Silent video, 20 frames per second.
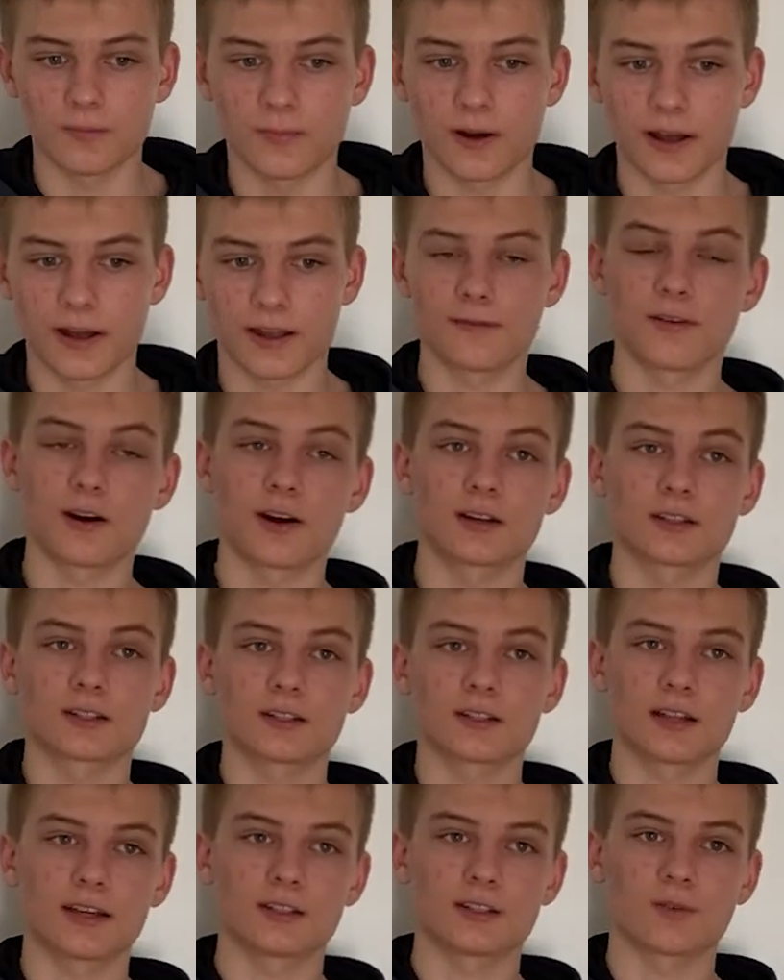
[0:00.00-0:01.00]
might
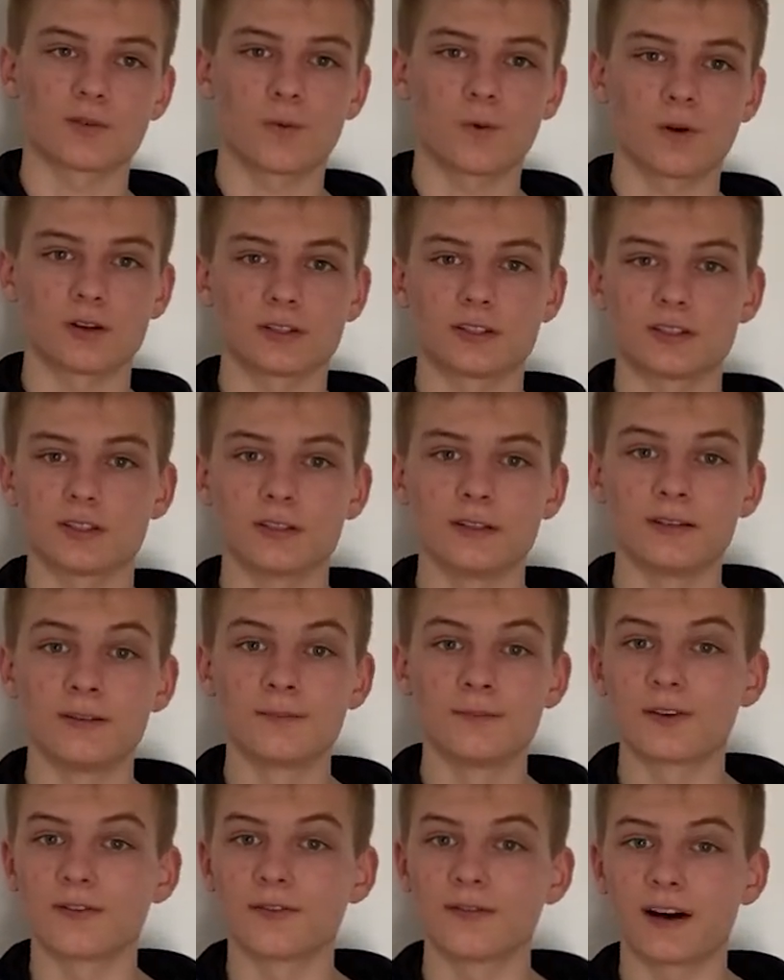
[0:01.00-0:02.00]
voxelize a world to
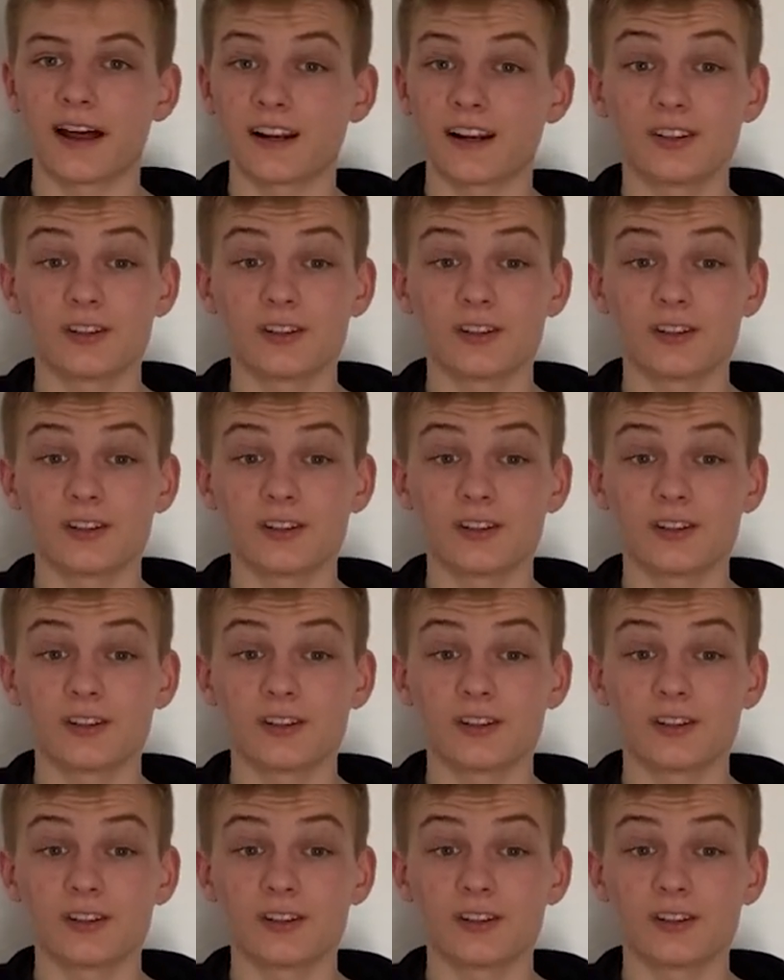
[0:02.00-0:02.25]
provide